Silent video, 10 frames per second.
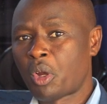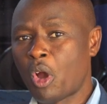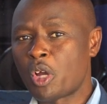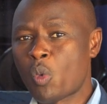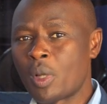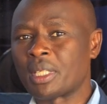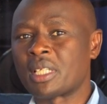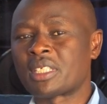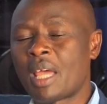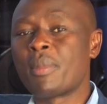God
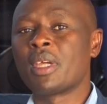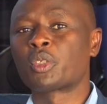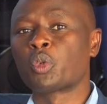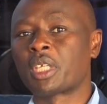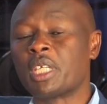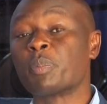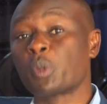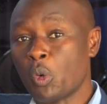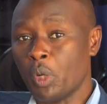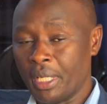wanted Samuel to keep
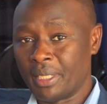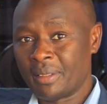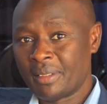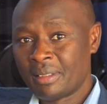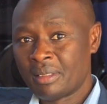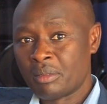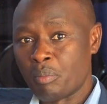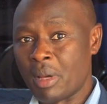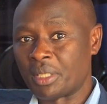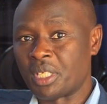ruling,
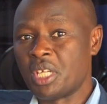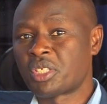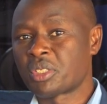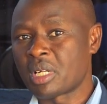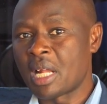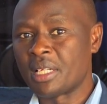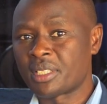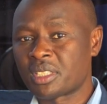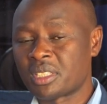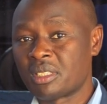but
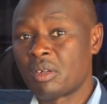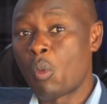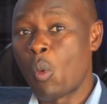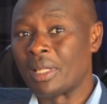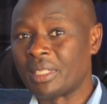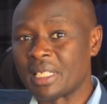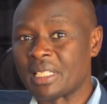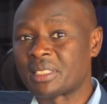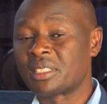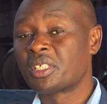Israelites
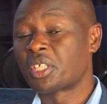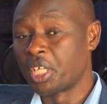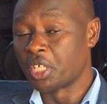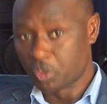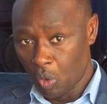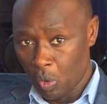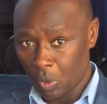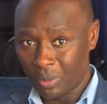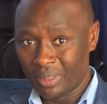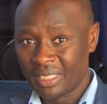wanted King
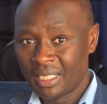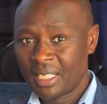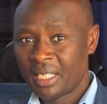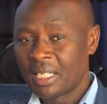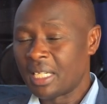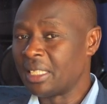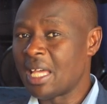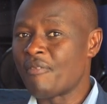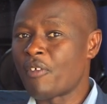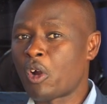Saul. And
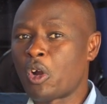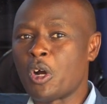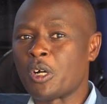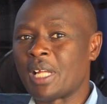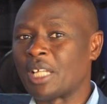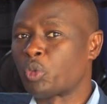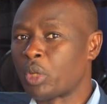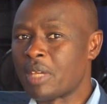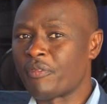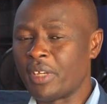therefore God had
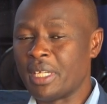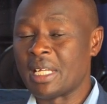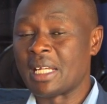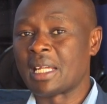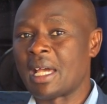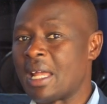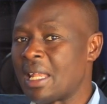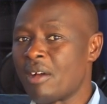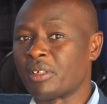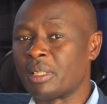to give in and
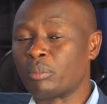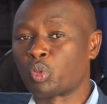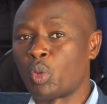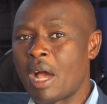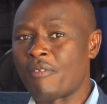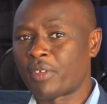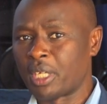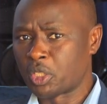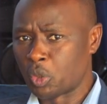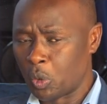allowed them to have
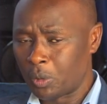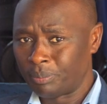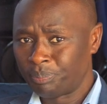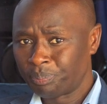King Saul.